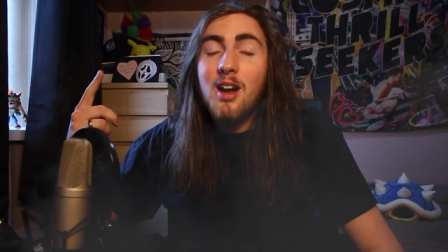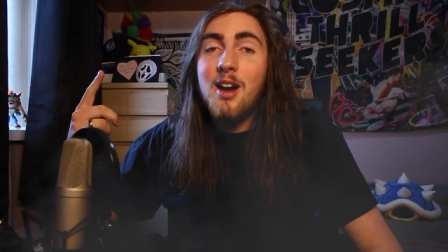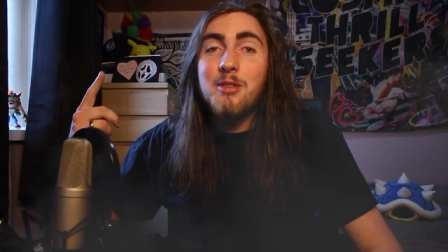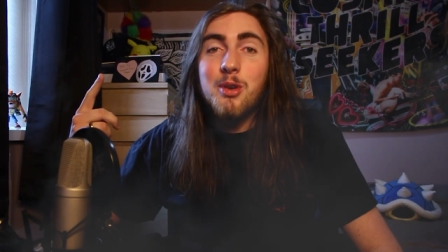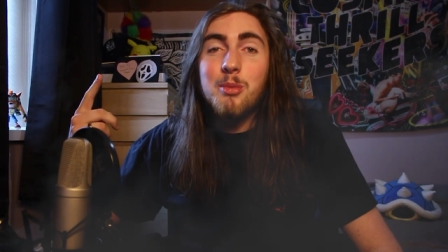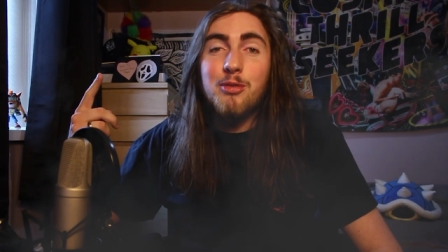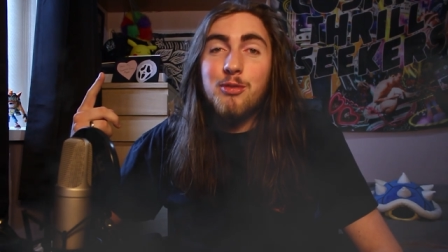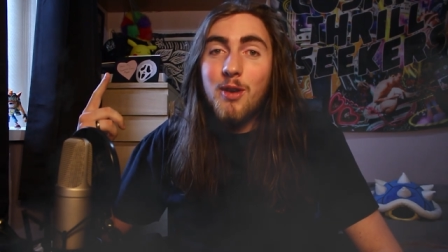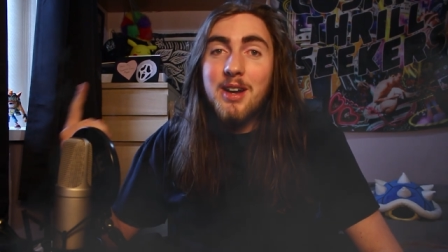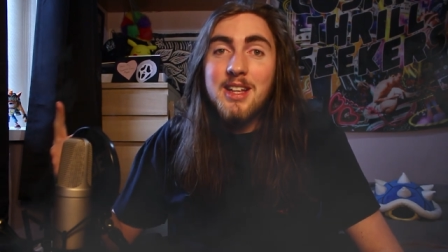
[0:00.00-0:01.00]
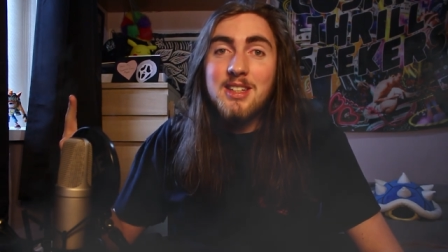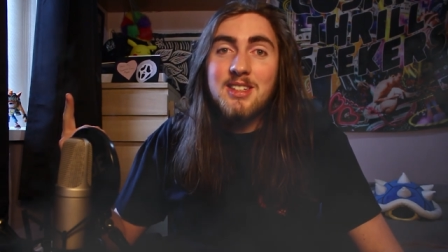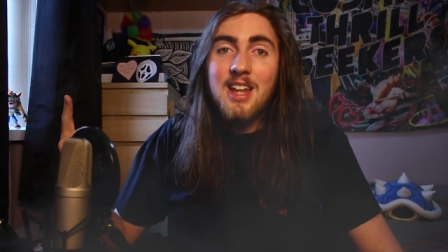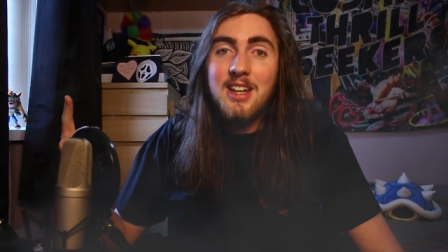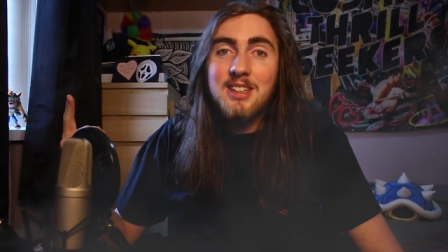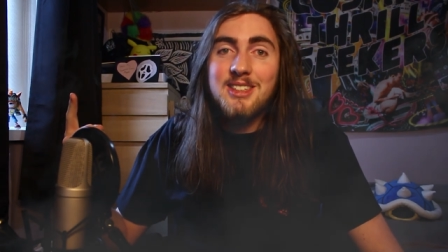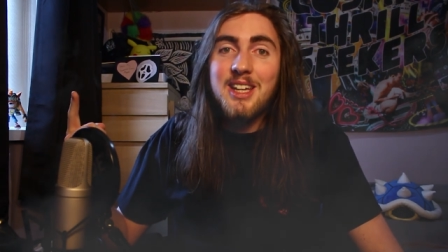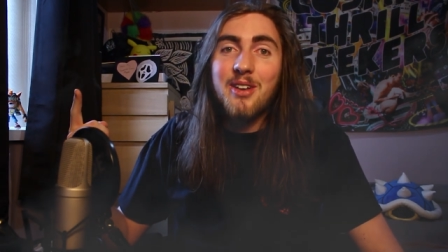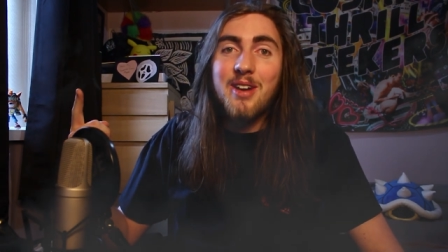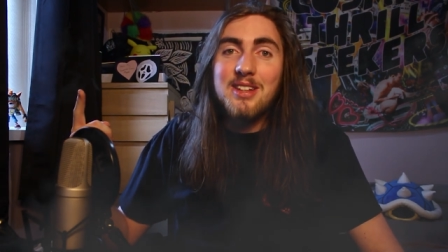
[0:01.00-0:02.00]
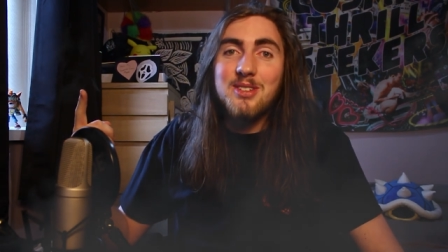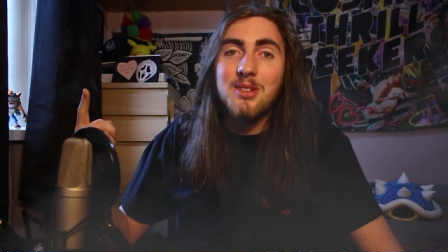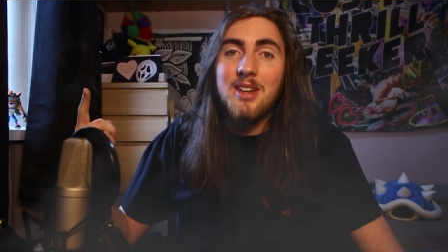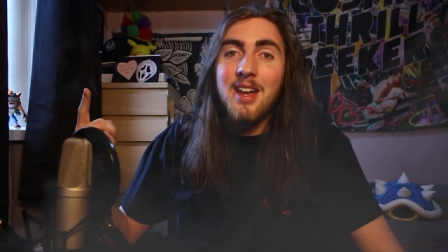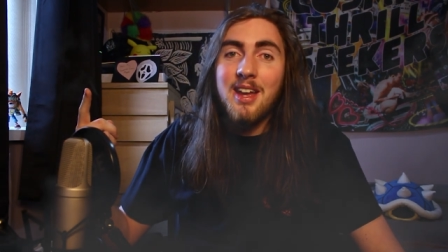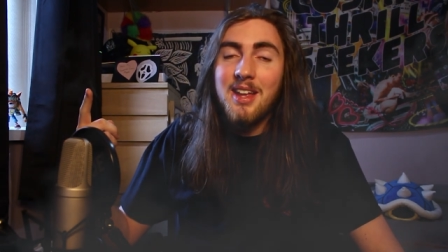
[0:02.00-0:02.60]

our room fucking stank of cigarettes all night.